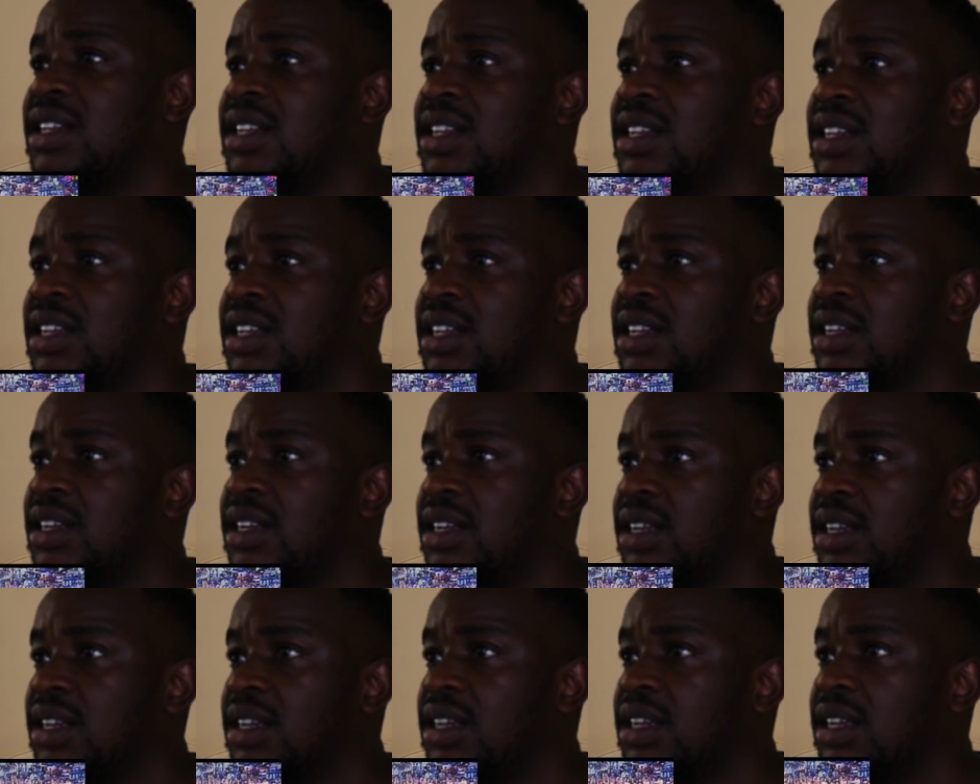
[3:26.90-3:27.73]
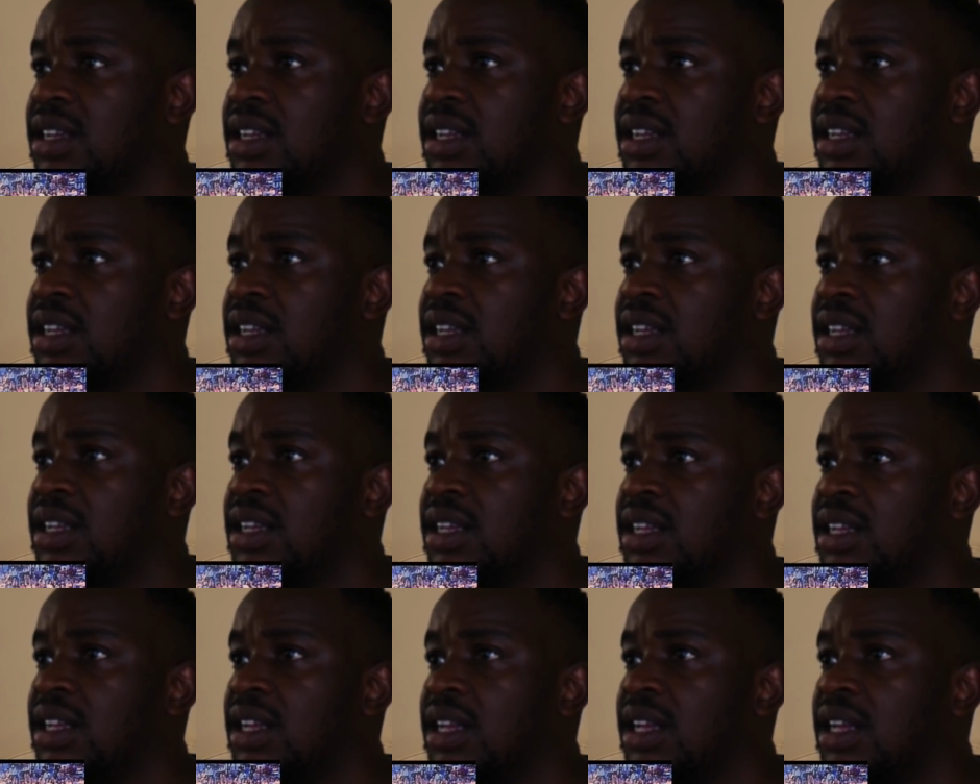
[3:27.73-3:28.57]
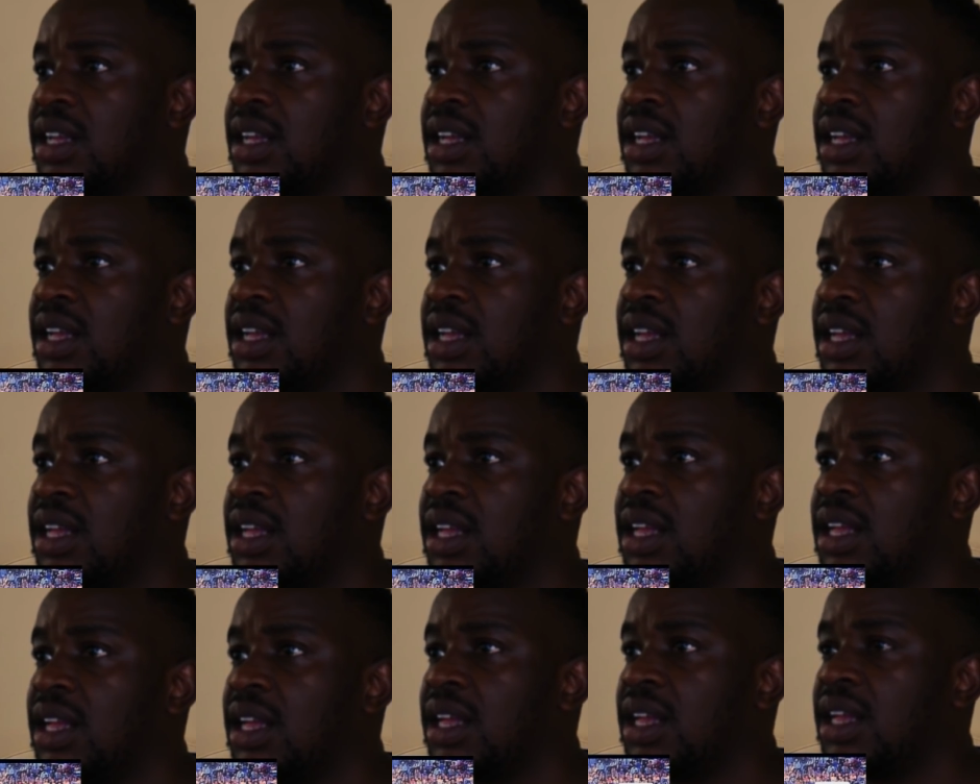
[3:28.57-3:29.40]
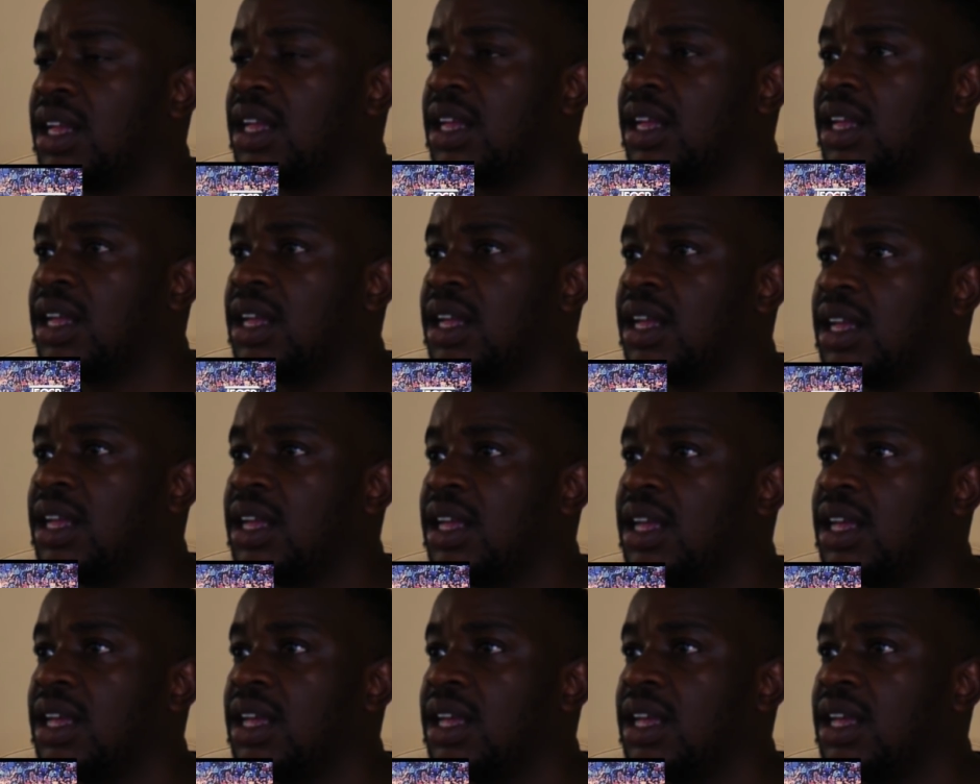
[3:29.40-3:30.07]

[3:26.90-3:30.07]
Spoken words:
[no speech]